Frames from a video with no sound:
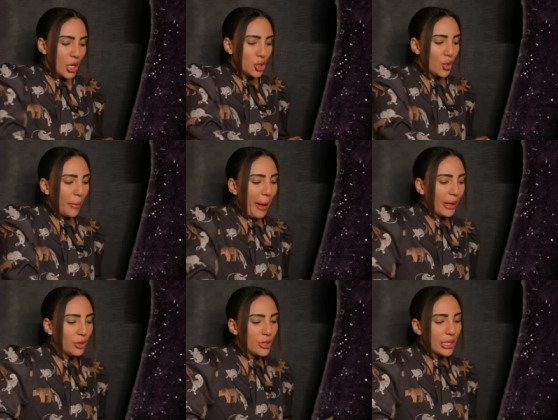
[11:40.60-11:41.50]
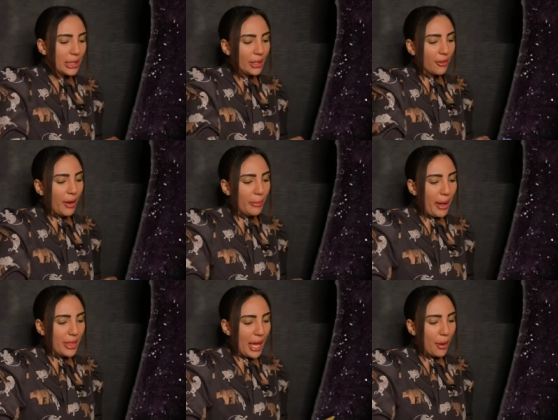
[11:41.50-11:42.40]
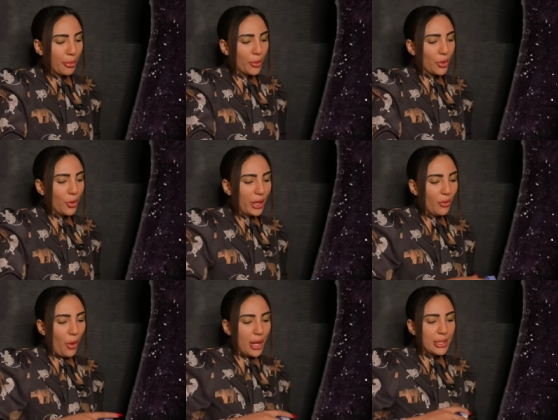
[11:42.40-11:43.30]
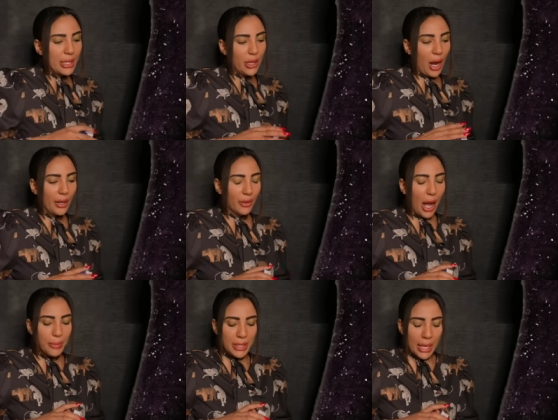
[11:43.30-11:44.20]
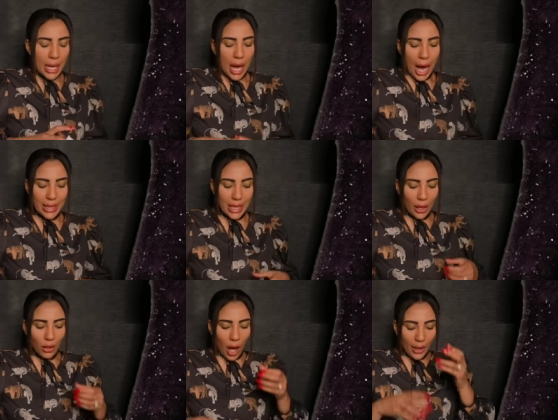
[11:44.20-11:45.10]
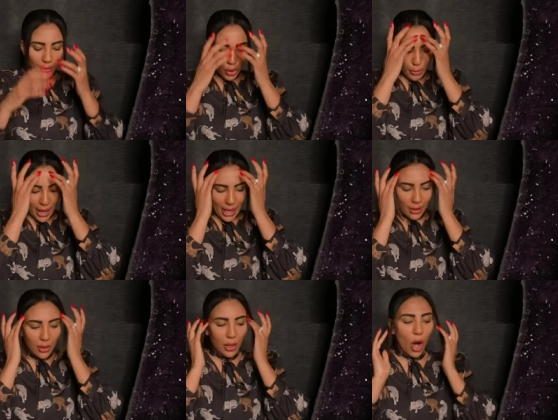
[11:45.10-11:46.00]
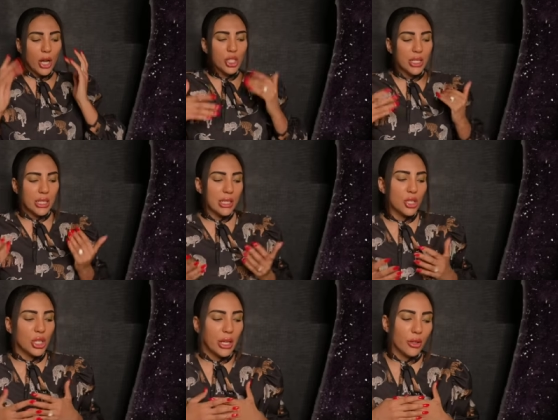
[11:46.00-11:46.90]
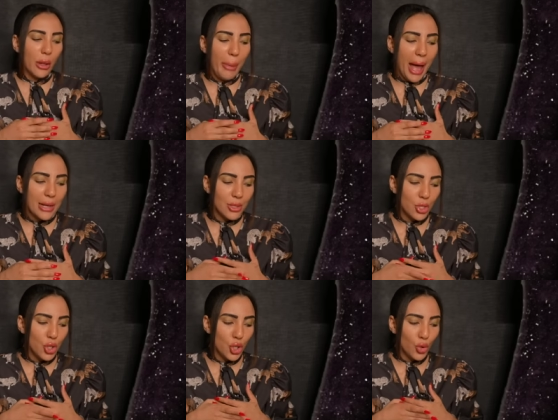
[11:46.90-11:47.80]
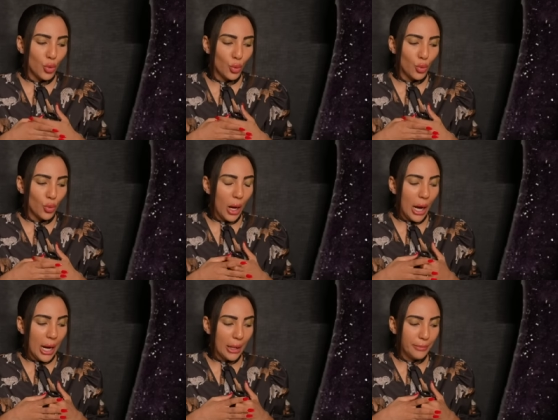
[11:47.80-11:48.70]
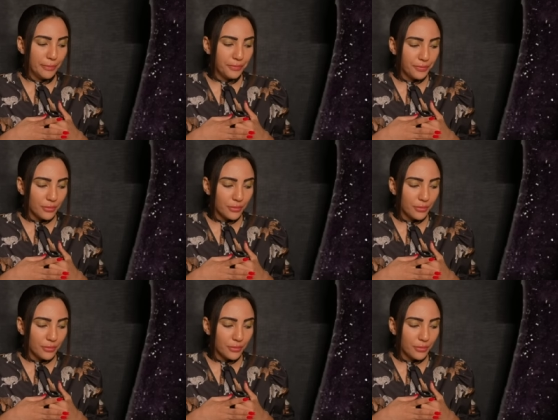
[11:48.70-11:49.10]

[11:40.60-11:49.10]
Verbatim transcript: Two of Pentacles is clarified by the Emperor, the Queen of Wands, and the Nine of Cups. I think a lot of you made the conscious decision here in the past to, um,